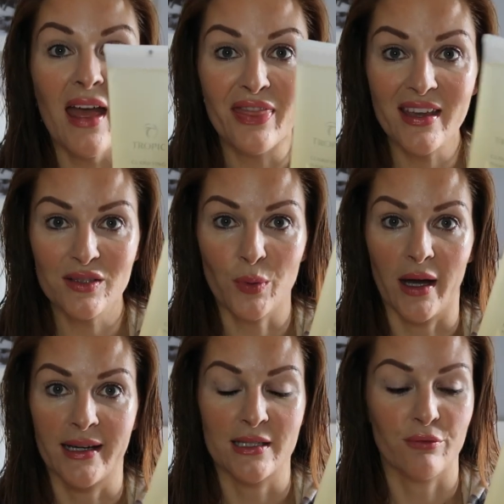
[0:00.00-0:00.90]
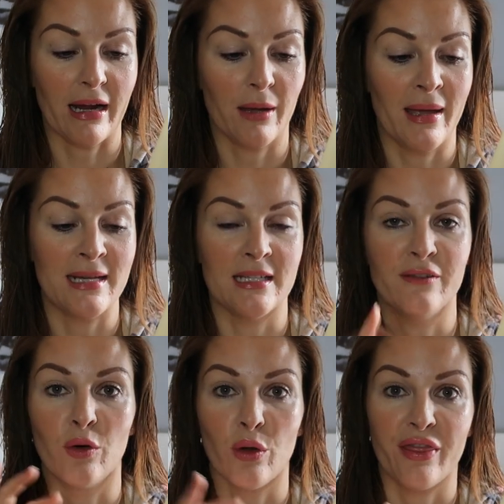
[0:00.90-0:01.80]
And this one is recommended
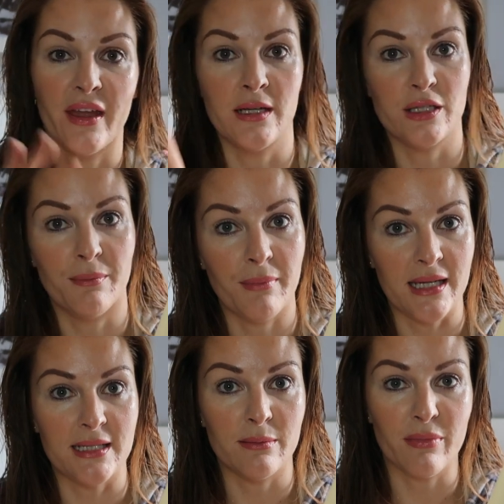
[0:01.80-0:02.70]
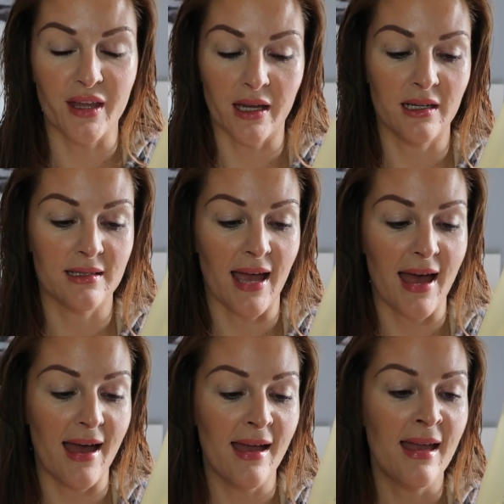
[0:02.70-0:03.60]
for thin to medium thickness
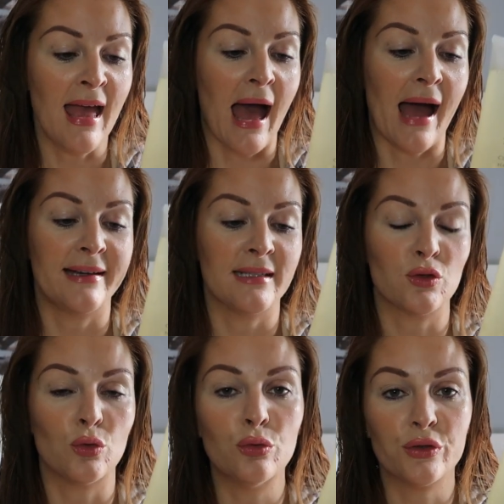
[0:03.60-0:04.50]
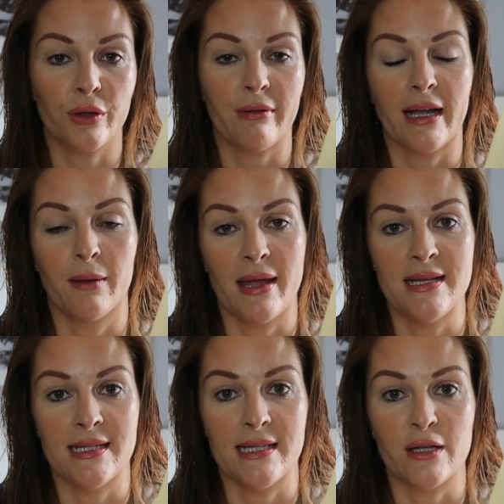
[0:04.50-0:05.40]
hair, and it's also
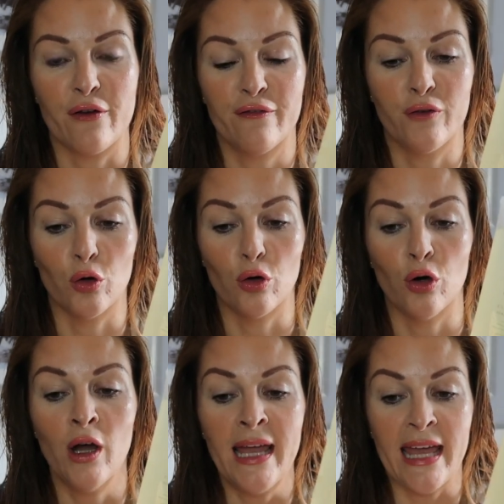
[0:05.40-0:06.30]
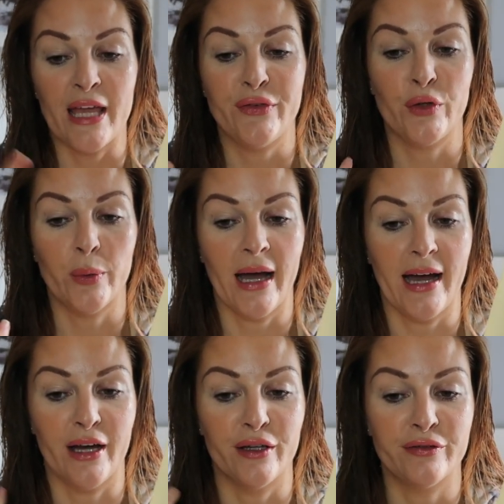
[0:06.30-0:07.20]
recommended for if you're
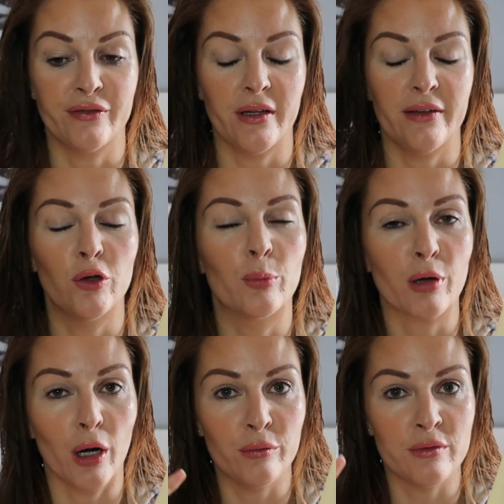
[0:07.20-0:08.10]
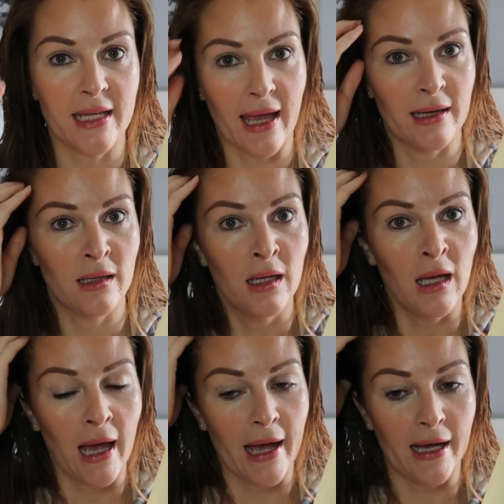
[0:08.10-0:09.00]
prone to getting
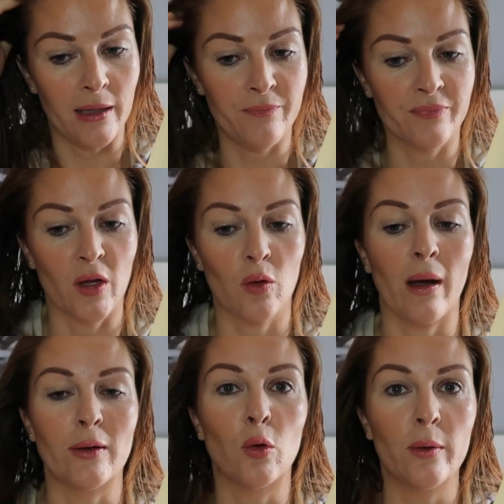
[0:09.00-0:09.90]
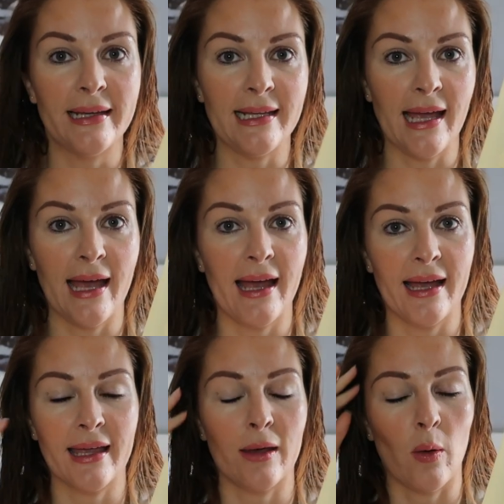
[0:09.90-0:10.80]
quite oily
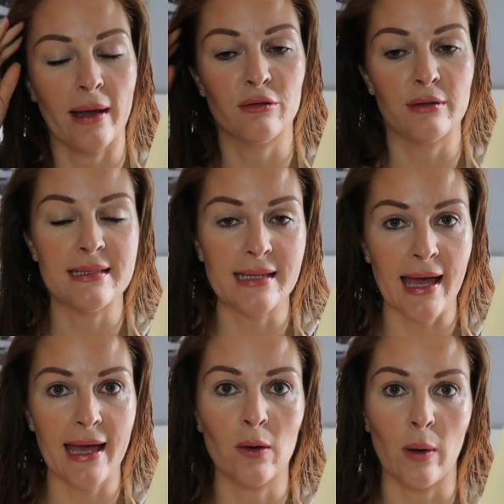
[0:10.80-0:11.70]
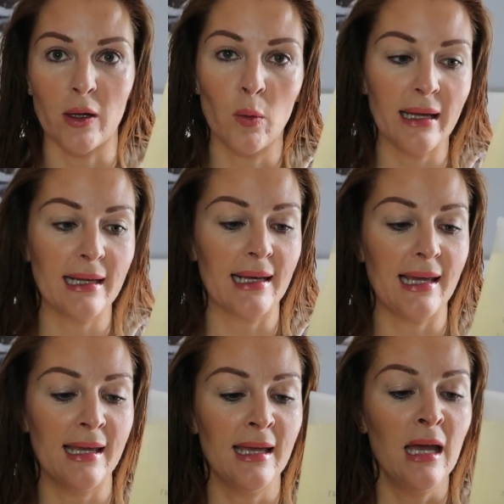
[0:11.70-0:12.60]
hair, quite greasy hair quite
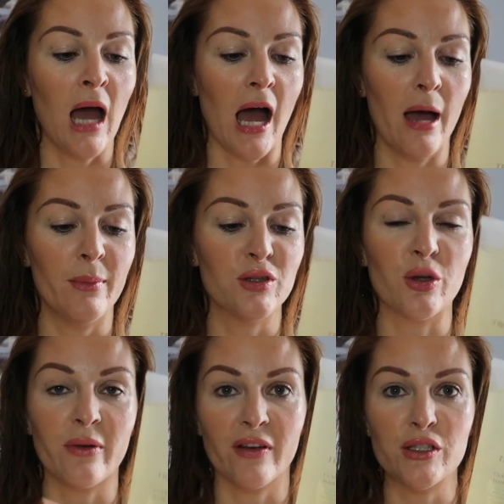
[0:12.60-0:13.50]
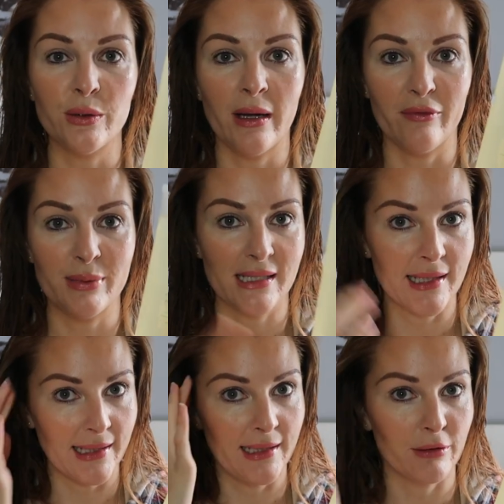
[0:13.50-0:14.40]
quickly. So if I do have
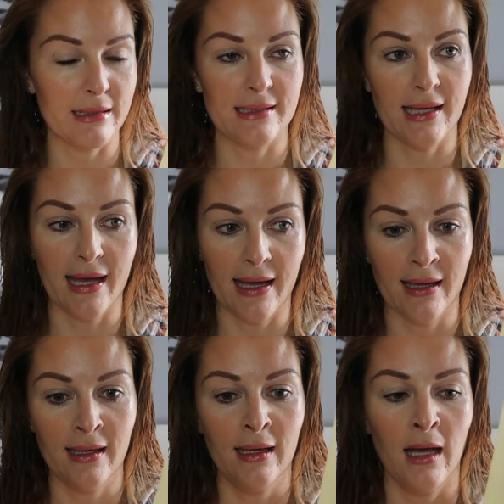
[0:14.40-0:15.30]
particularly greasy hair,